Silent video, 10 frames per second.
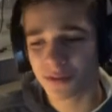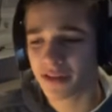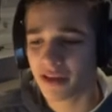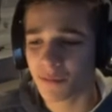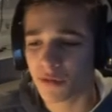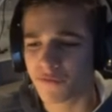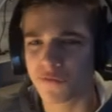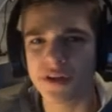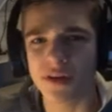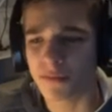so we can get more
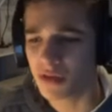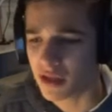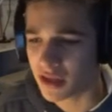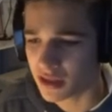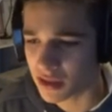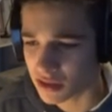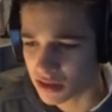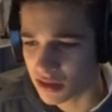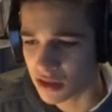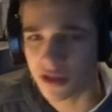freedom in this
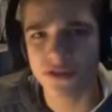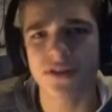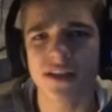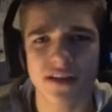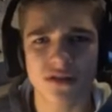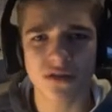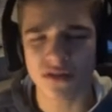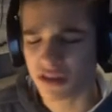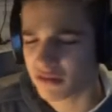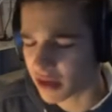country that is called
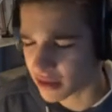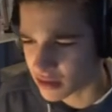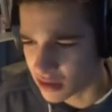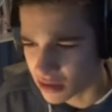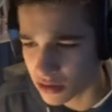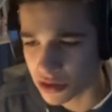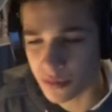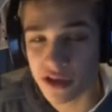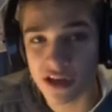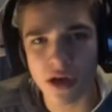Kyrat. So we're
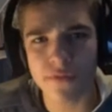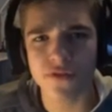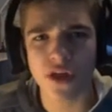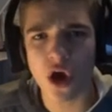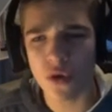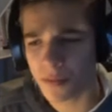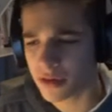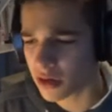going to go for the Open